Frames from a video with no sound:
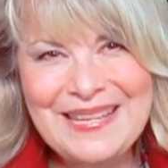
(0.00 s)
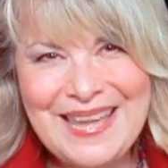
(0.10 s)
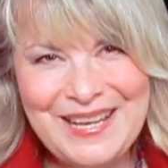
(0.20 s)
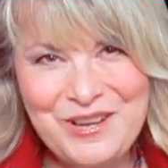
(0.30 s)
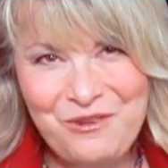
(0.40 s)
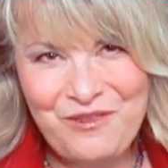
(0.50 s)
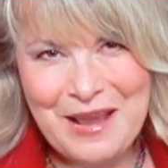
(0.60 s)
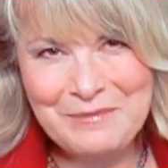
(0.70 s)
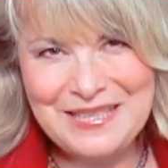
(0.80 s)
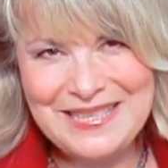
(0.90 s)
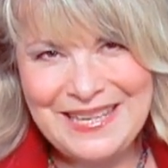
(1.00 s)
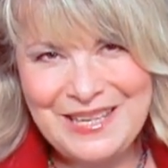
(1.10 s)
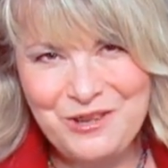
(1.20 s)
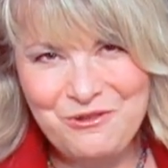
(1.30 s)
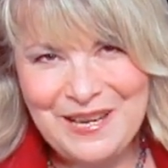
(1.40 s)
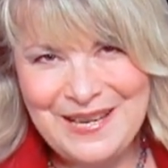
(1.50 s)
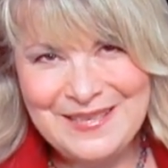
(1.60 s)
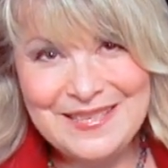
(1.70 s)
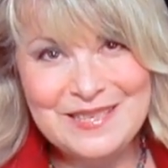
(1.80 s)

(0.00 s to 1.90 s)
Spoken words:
getting your family to eat greens,